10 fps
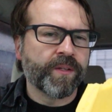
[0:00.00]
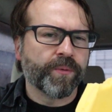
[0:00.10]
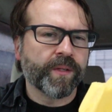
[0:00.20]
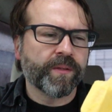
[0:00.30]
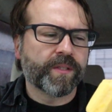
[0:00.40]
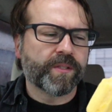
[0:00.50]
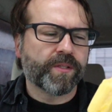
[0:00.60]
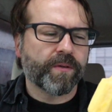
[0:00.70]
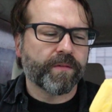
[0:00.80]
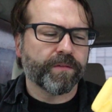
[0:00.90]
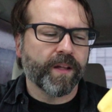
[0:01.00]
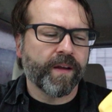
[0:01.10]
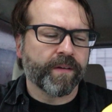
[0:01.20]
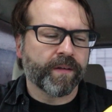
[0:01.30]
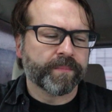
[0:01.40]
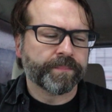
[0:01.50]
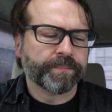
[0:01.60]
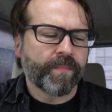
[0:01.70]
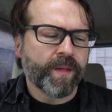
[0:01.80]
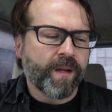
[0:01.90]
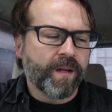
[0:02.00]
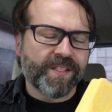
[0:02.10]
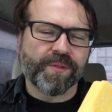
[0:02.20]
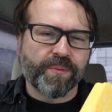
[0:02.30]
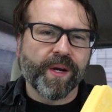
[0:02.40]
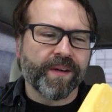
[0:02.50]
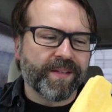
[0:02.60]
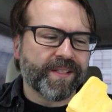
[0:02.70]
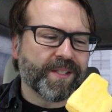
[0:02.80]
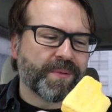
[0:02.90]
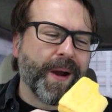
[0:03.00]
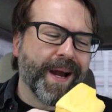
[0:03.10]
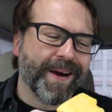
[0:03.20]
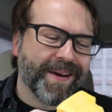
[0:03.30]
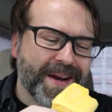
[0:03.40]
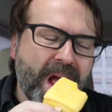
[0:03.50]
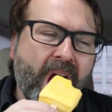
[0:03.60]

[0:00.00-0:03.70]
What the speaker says: Grilled sort of flavor. This is weird. This is weird.